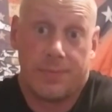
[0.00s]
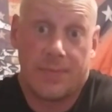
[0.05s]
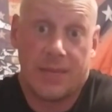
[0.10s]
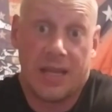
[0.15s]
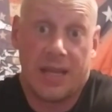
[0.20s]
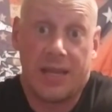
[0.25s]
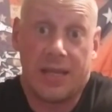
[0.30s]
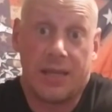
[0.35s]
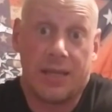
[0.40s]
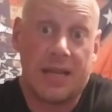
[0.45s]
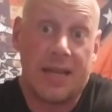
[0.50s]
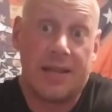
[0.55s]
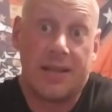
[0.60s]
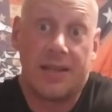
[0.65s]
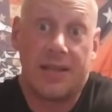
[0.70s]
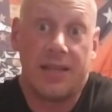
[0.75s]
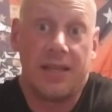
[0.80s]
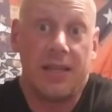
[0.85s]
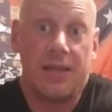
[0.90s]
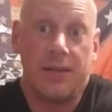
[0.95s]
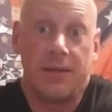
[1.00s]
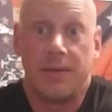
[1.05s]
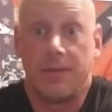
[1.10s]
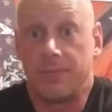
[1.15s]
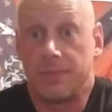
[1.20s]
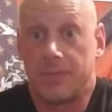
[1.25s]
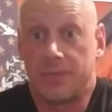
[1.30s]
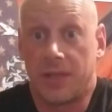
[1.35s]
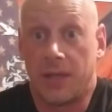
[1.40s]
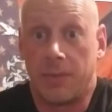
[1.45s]
hey, had to eat.
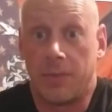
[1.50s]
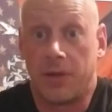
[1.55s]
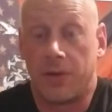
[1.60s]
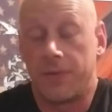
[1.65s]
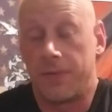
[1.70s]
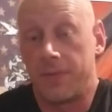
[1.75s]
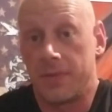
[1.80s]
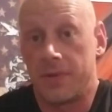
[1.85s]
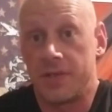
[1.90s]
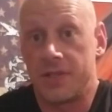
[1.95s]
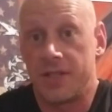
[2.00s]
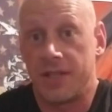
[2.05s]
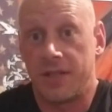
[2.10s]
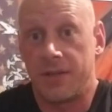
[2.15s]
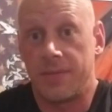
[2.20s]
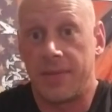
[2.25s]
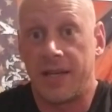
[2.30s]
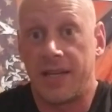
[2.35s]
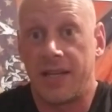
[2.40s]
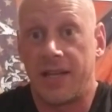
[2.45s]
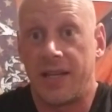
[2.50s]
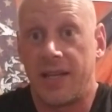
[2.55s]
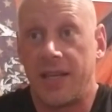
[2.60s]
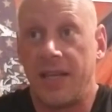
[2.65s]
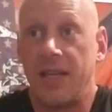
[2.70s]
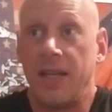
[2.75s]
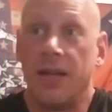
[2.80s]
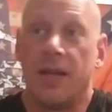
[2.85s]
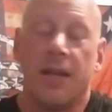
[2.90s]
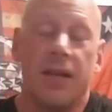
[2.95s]
Come home from the gym, had to
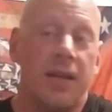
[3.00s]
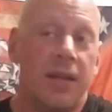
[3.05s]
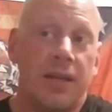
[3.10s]
eat.